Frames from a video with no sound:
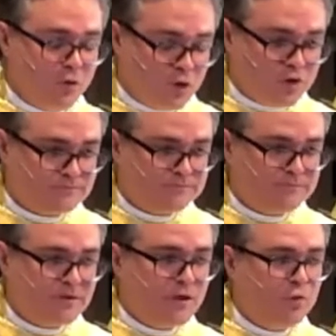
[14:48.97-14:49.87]
Or
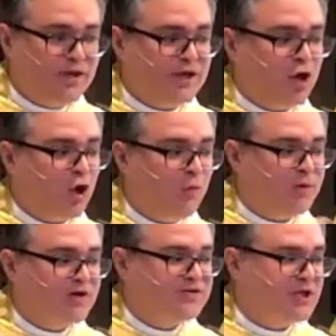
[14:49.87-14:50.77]
we can
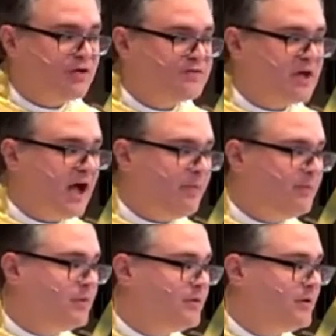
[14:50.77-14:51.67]
open ourselves
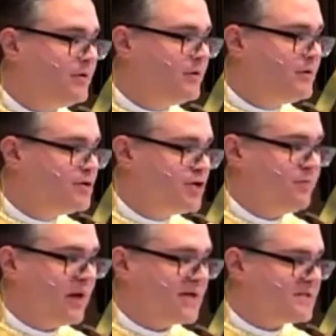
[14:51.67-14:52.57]
up to
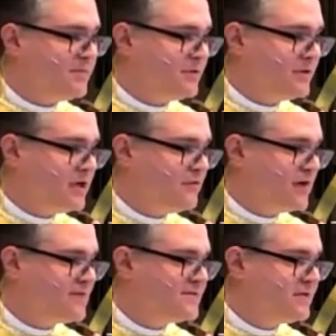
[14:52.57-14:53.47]
the possibility of
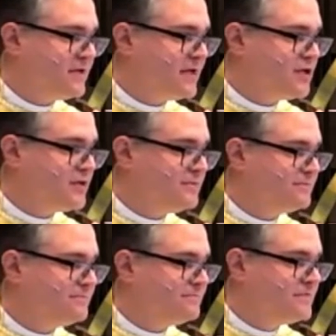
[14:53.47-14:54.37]
reconciliation
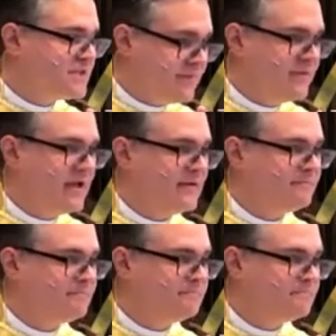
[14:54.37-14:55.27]
someday,
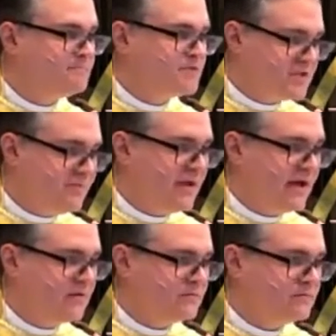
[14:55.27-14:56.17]

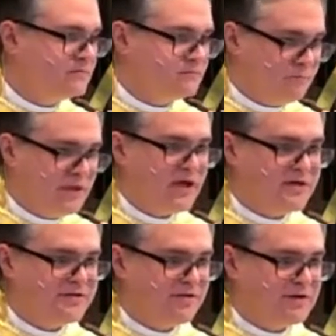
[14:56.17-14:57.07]
somehow, by
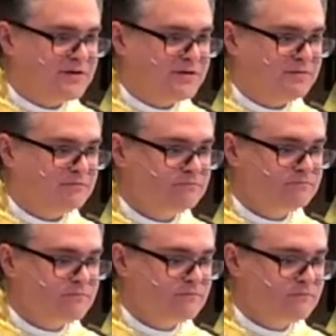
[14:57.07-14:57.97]
God's grace.
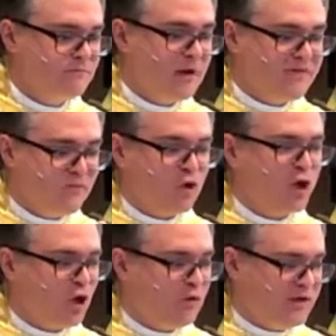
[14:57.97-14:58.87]
by
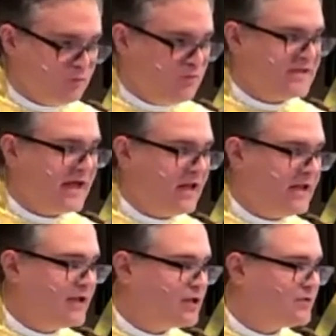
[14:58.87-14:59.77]
foregoing
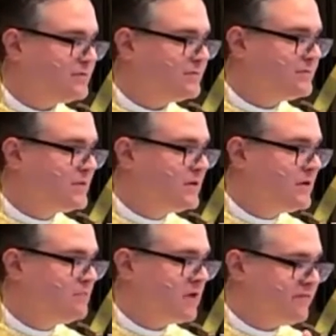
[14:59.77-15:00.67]
retaliation,
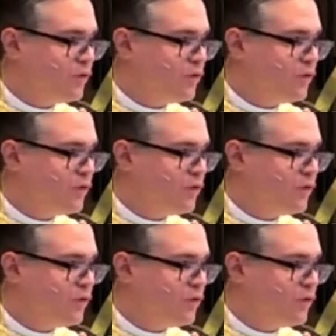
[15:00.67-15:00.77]
by